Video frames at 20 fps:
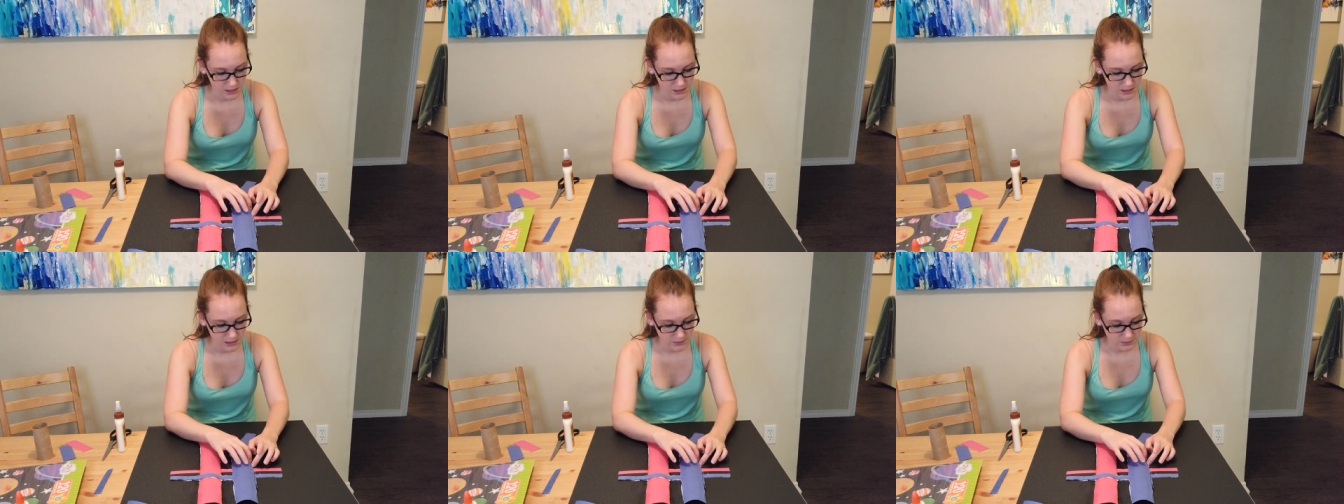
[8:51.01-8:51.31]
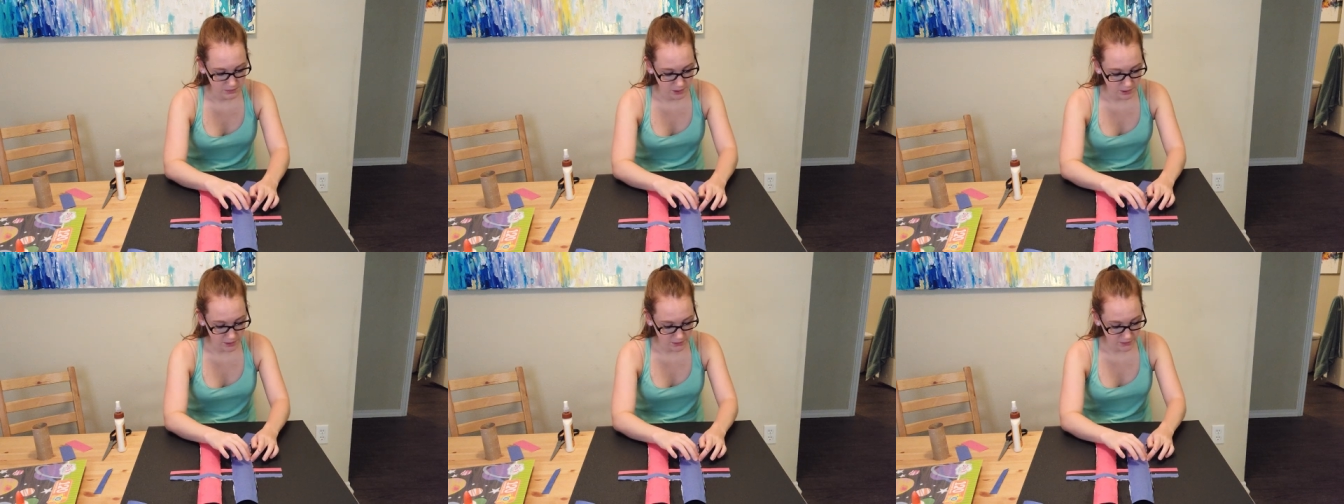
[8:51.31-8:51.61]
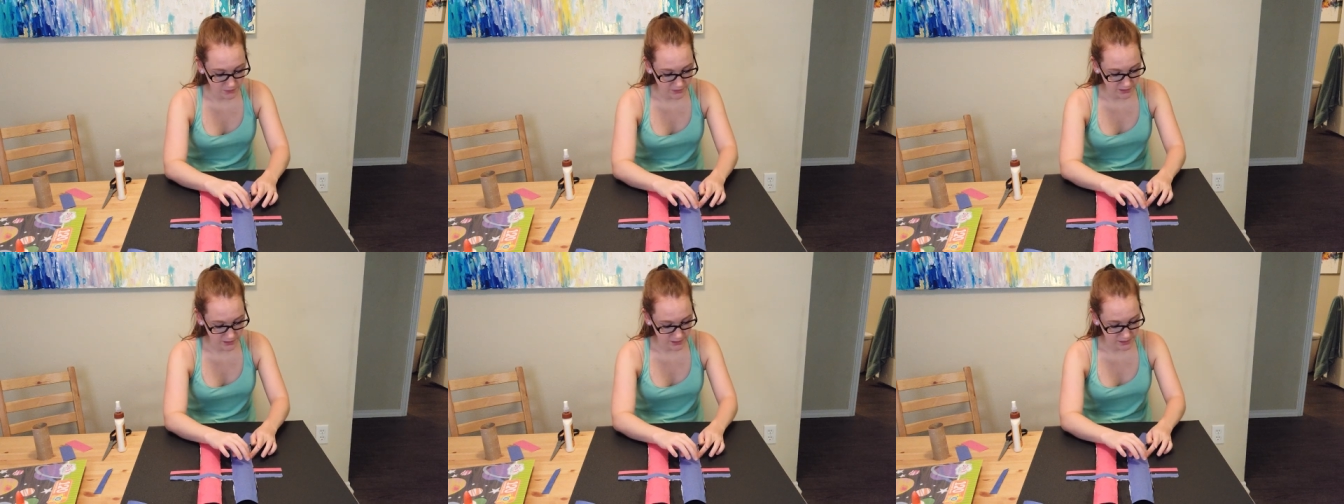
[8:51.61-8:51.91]
smaller
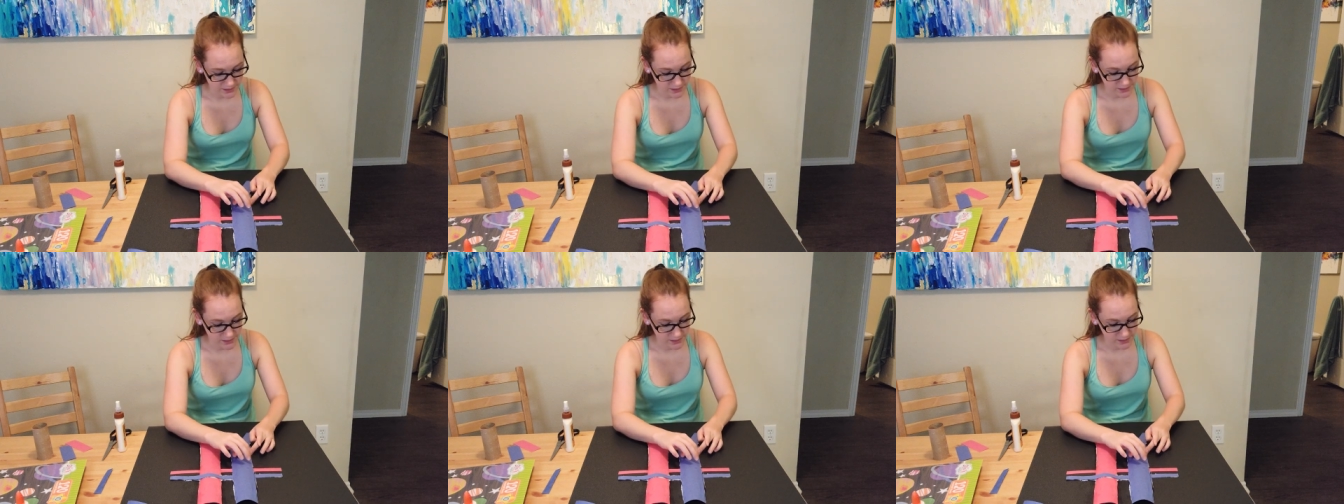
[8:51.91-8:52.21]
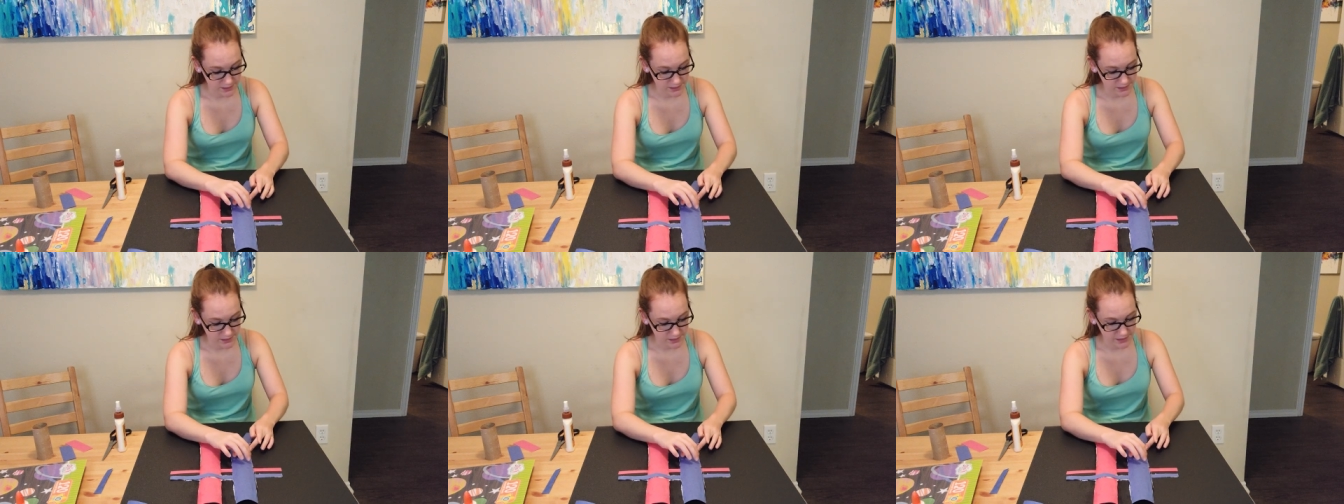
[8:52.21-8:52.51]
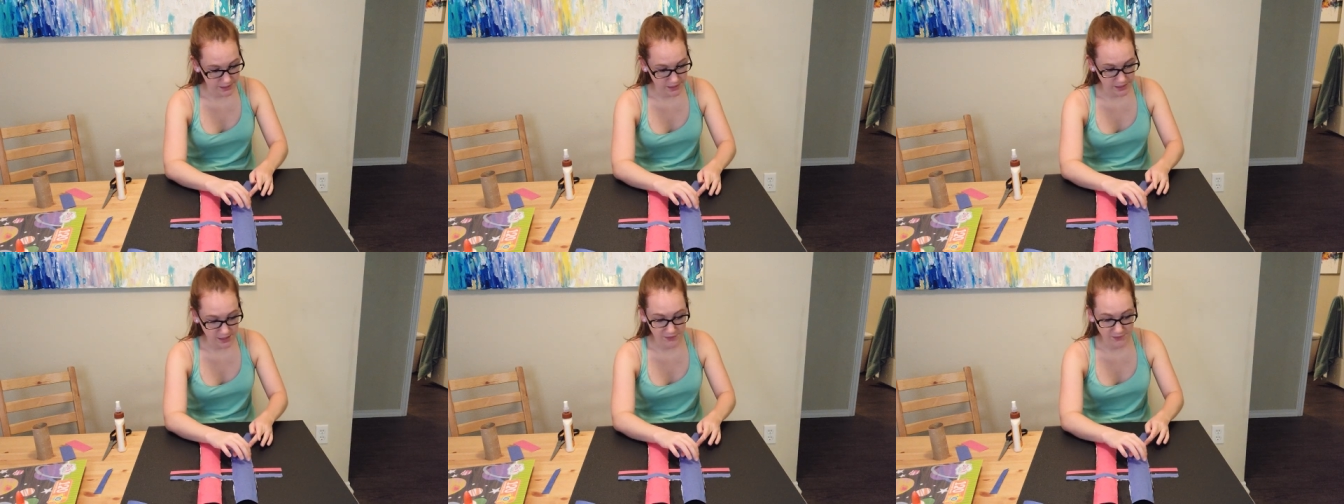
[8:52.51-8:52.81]
vessels,
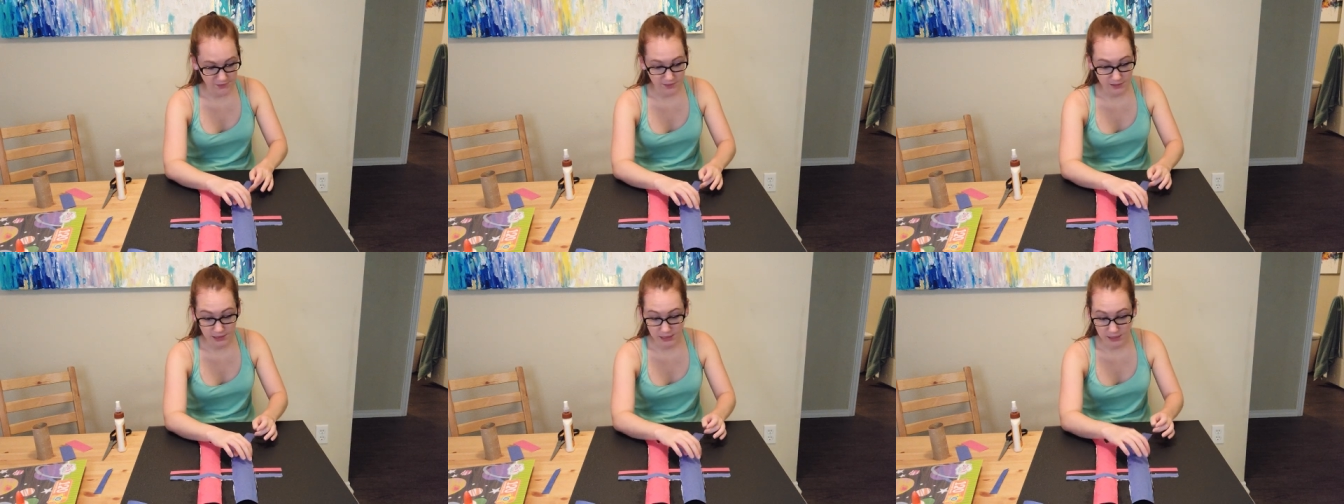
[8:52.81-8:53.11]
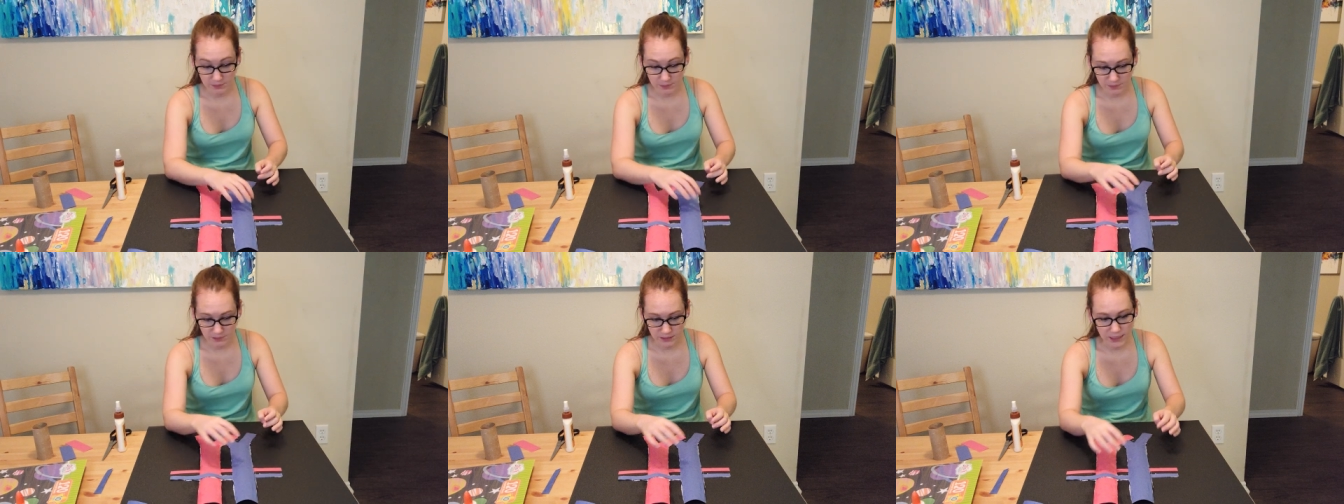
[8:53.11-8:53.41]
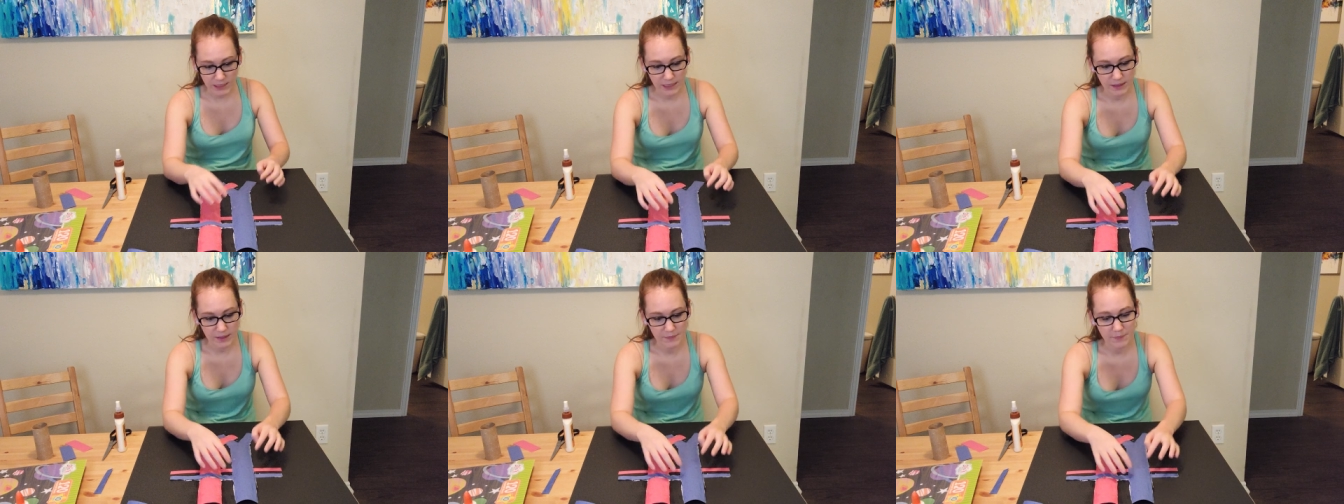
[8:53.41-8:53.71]
and then I have to label
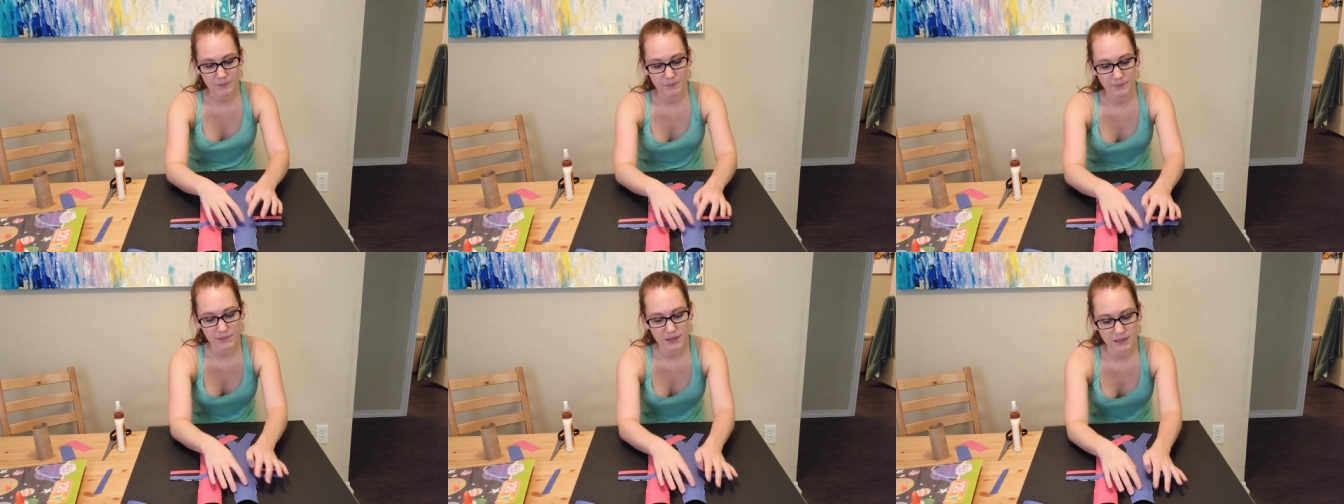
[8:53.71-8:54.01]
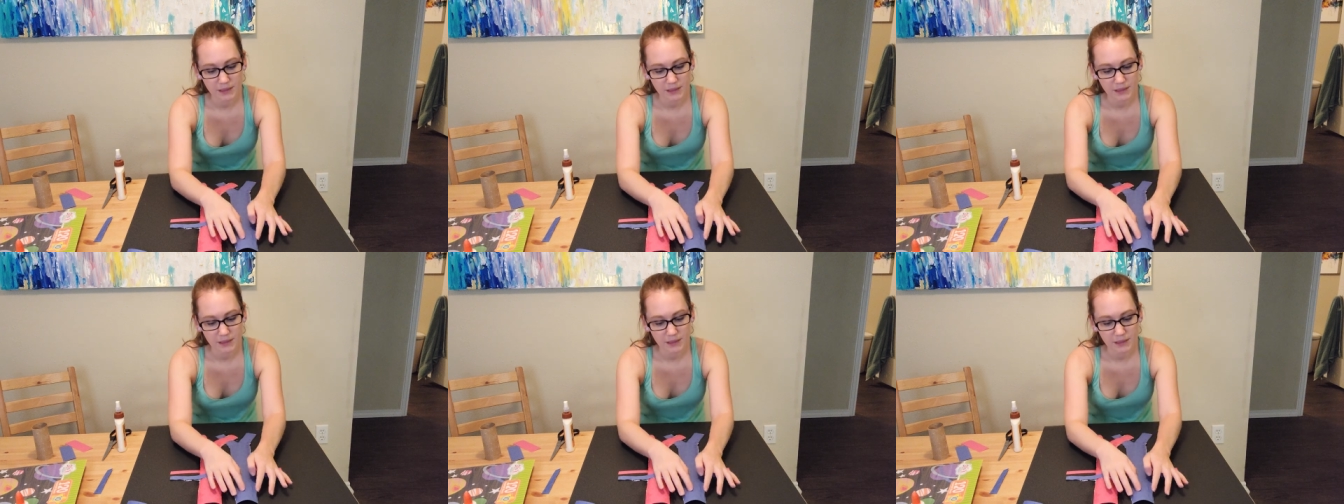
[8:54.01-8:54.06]
them,